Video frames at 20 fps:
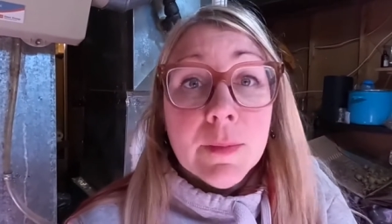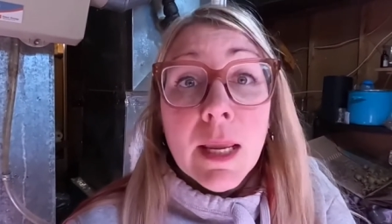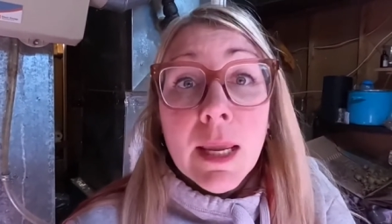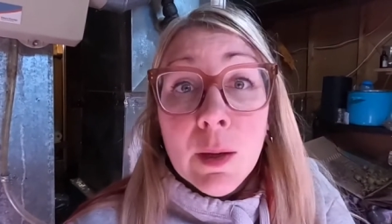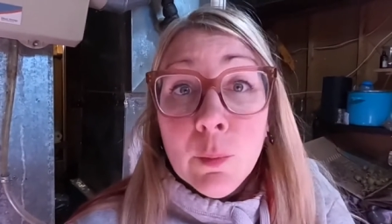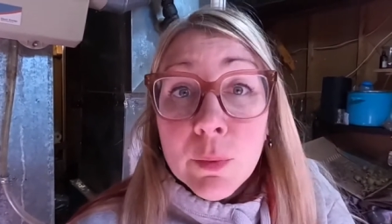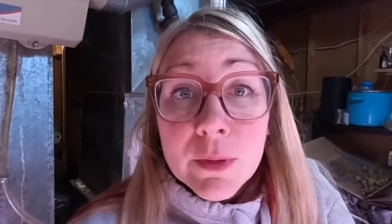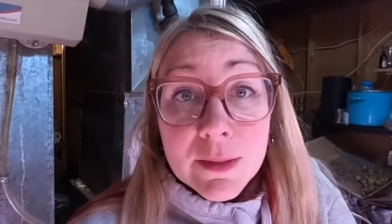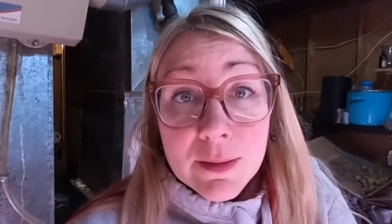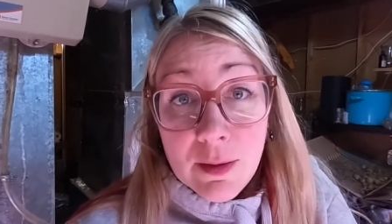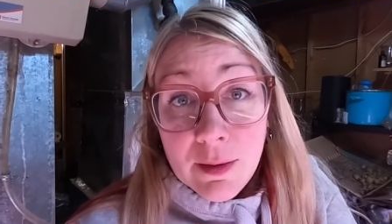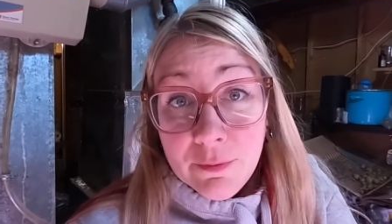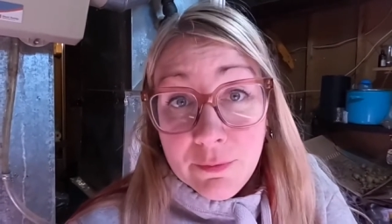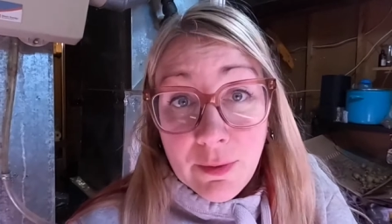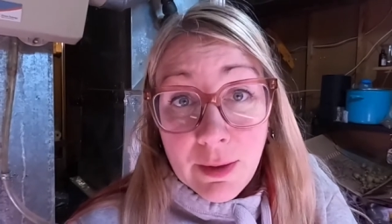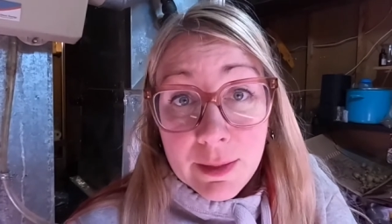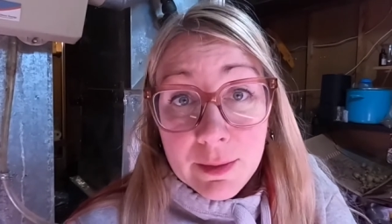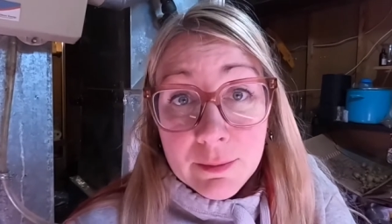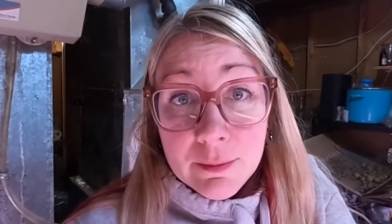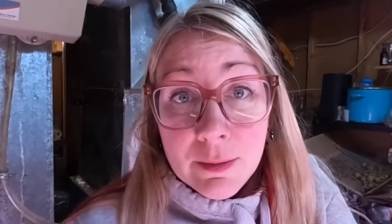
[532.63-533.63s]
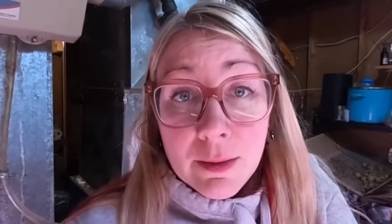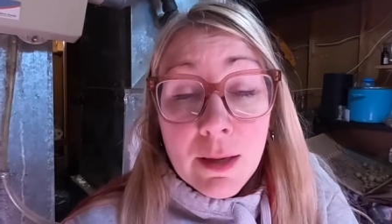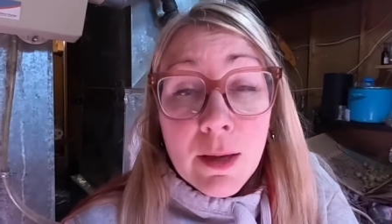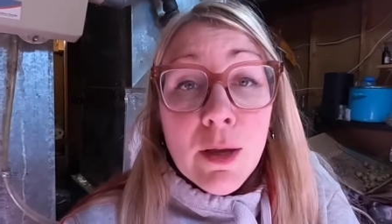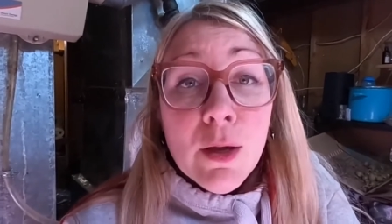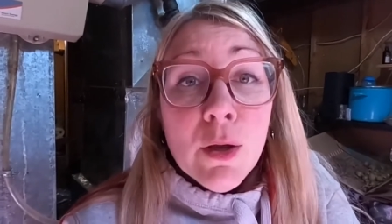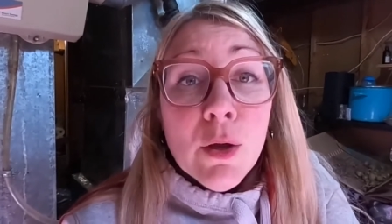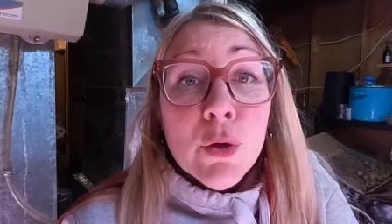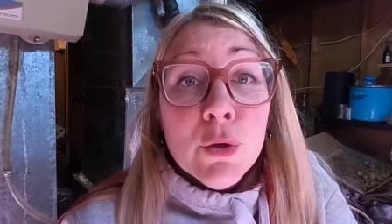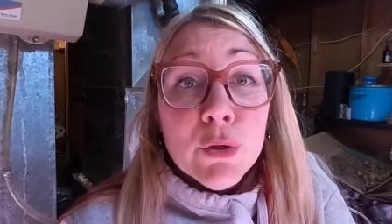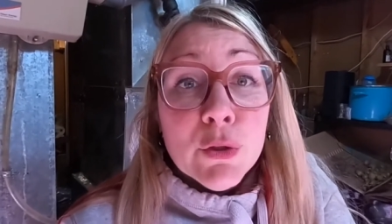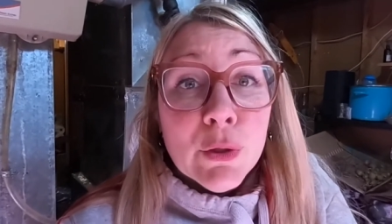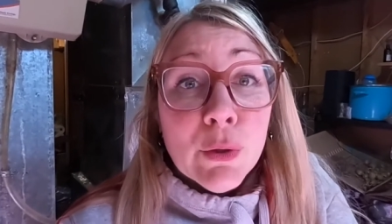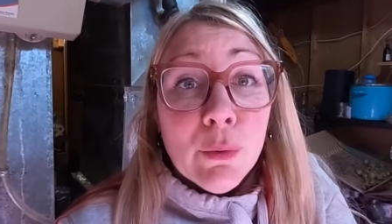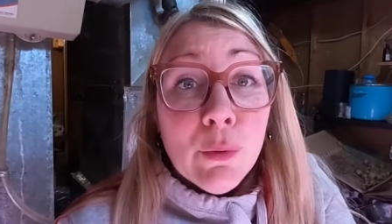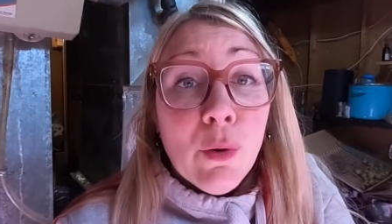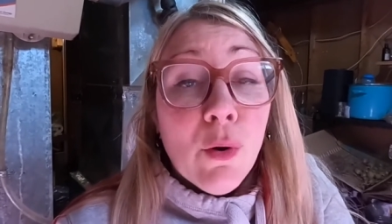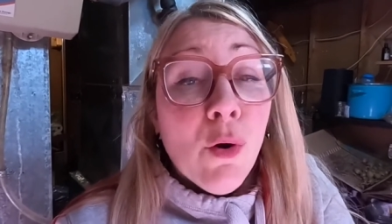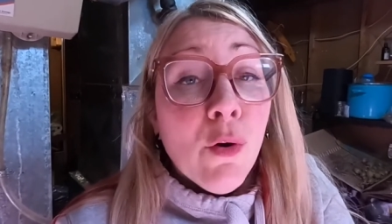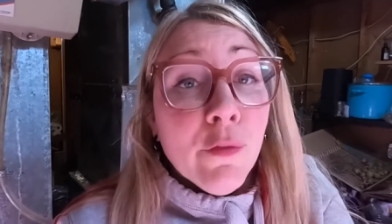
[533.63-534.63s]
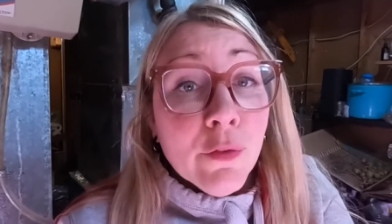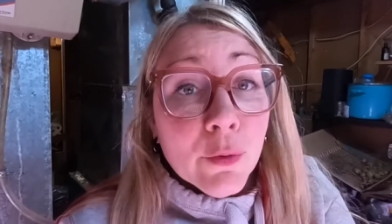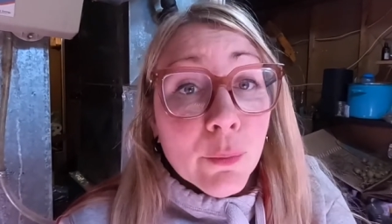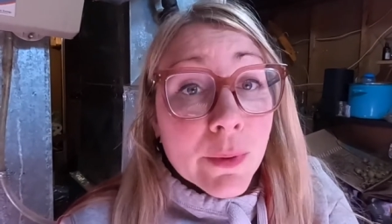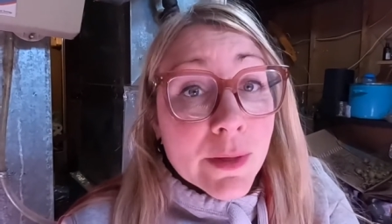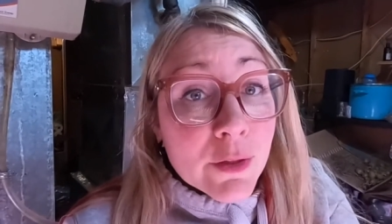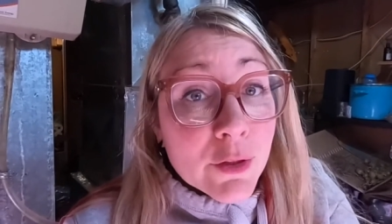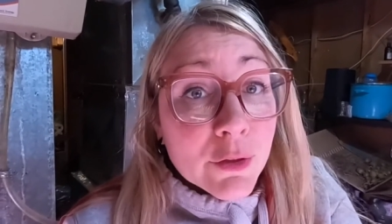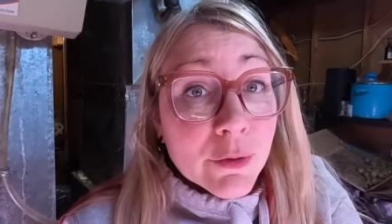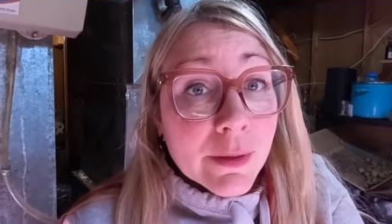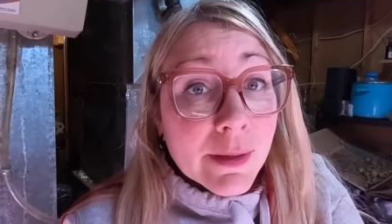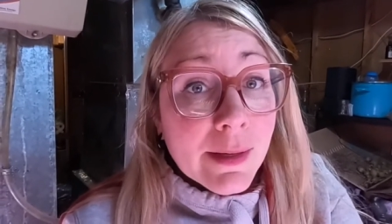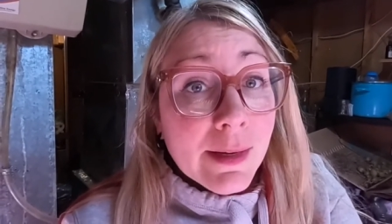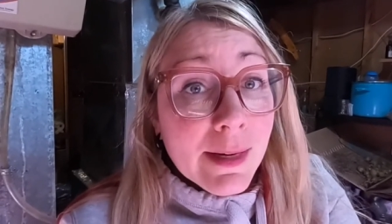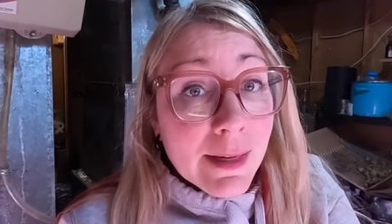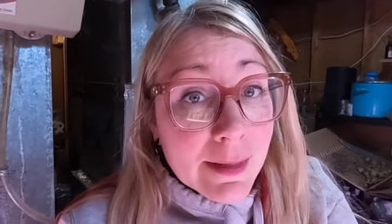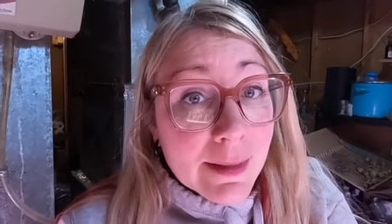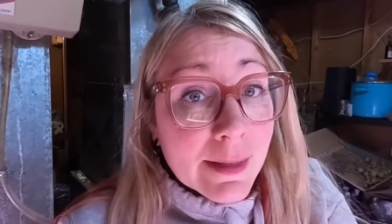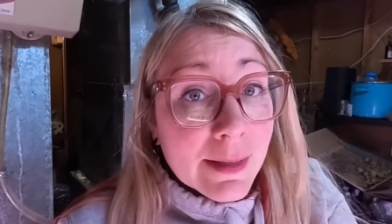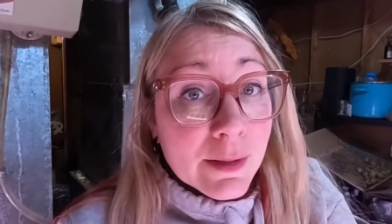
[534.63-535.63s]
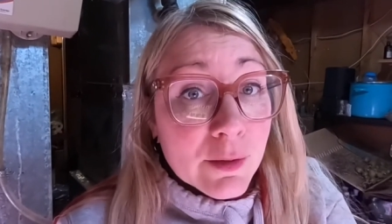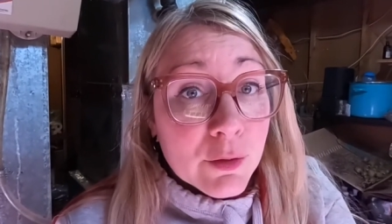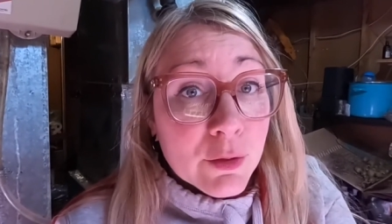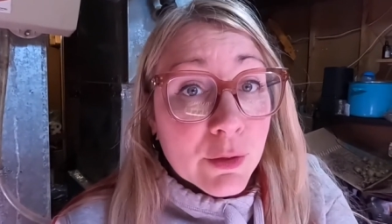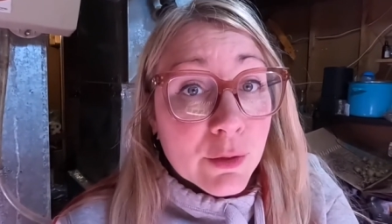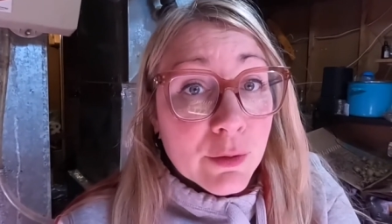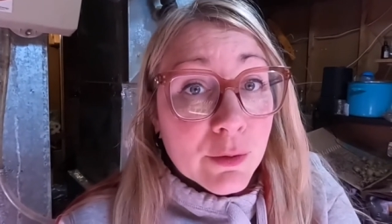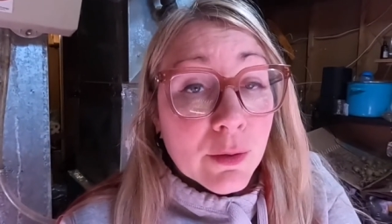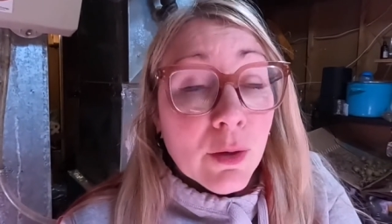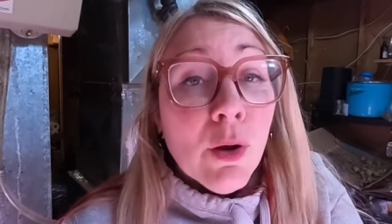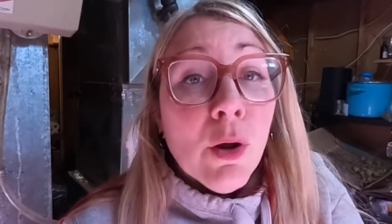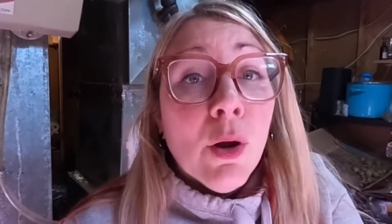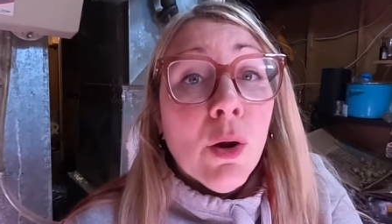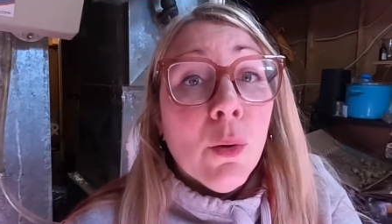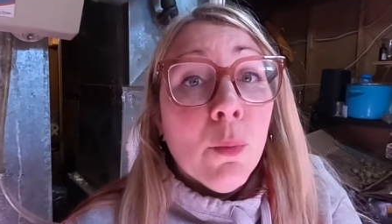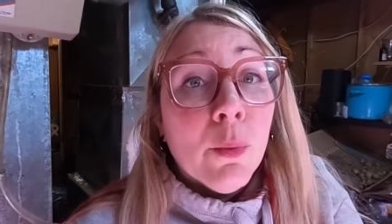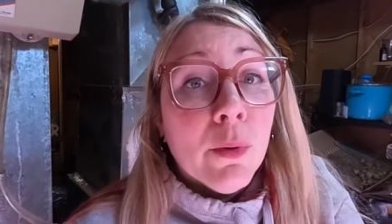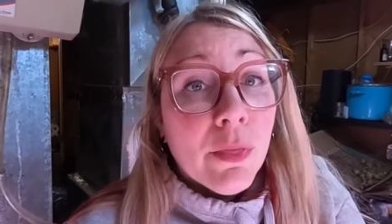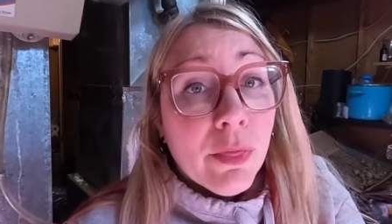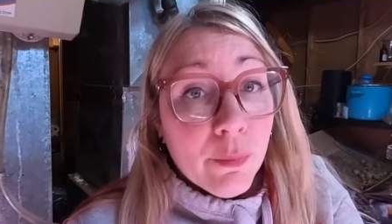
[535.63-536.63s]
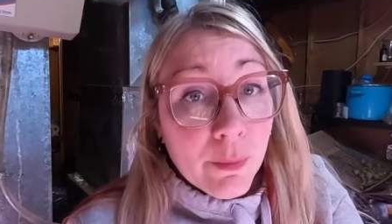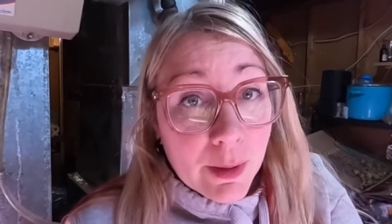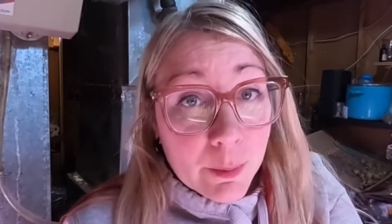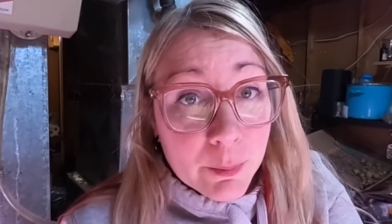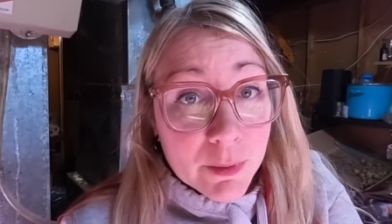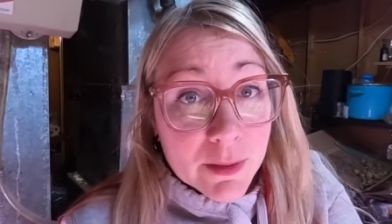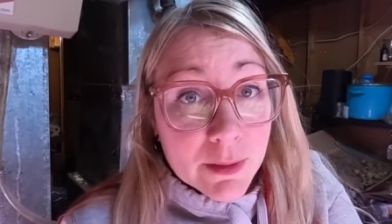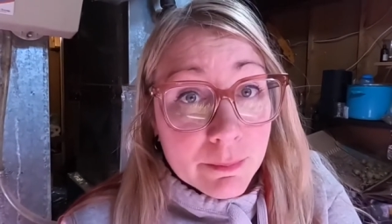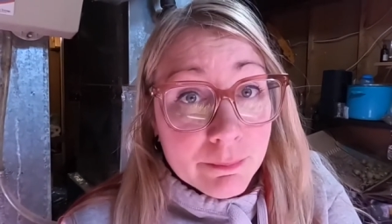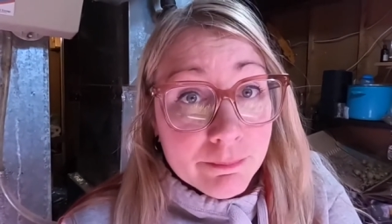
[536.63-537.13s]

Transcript: It was not fine. So overwintering in that dirt were thrips.